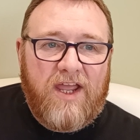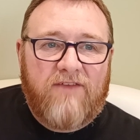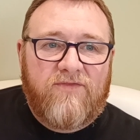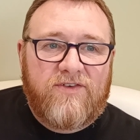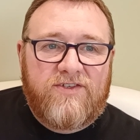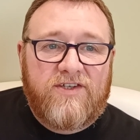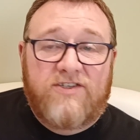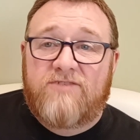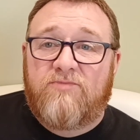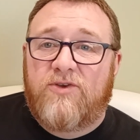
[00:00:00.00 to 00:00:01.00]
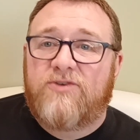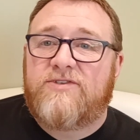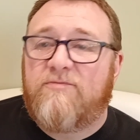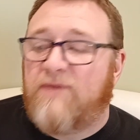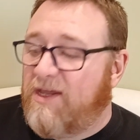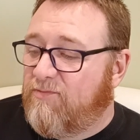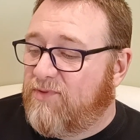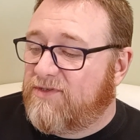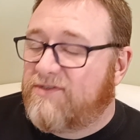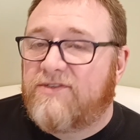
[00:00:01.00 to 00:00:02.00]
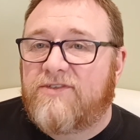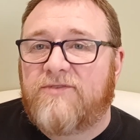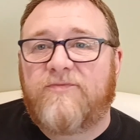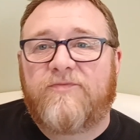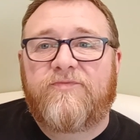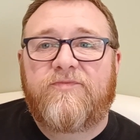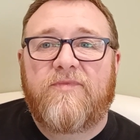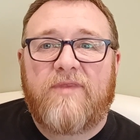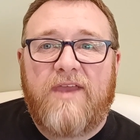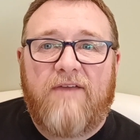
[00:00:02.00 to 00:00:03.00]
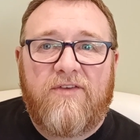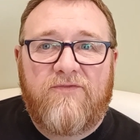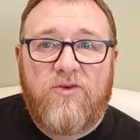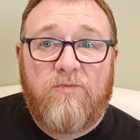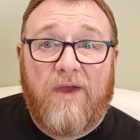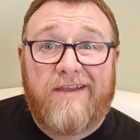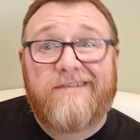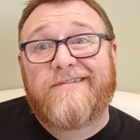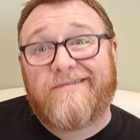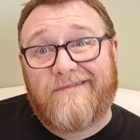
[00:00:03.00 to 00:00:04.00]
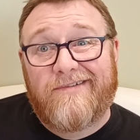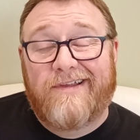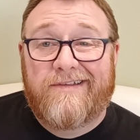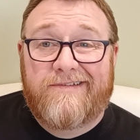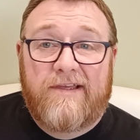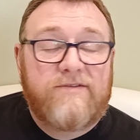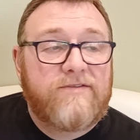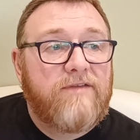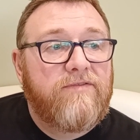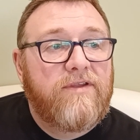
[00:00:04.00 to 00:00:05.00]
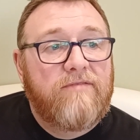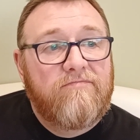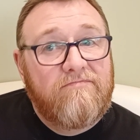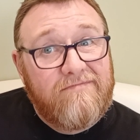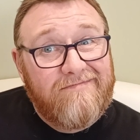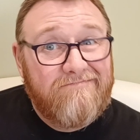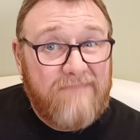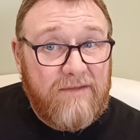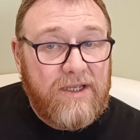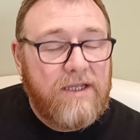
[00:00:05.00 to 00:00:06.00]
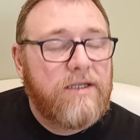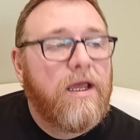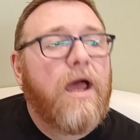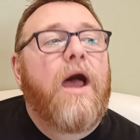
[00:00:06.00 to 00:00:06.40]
breakfast, you're just perusing the papers, you're having a few pints, okay, 6 or 7, maybe 8,